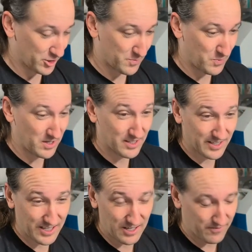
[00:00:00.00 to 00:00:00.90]
could just
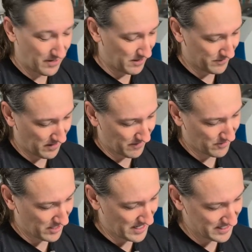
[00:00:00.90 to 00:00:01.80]
be leaky
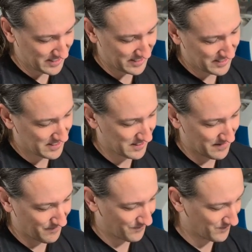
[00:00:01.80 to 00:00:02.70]
valve cover
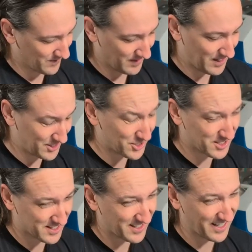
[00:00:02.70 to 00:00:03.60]
gaskets.
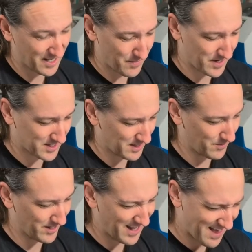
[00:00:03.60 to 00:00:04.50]
The engine's kind of
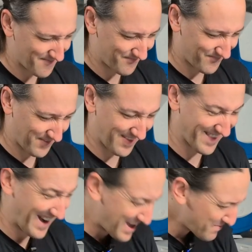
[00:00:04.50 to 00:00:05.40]
messy, but not
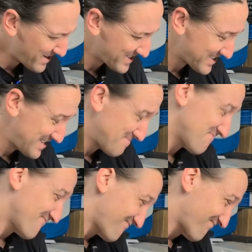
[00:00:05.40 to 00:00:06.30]
that
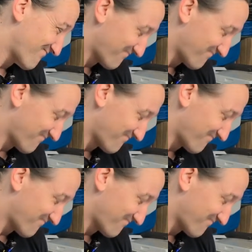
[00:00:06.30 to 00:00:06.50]
messy.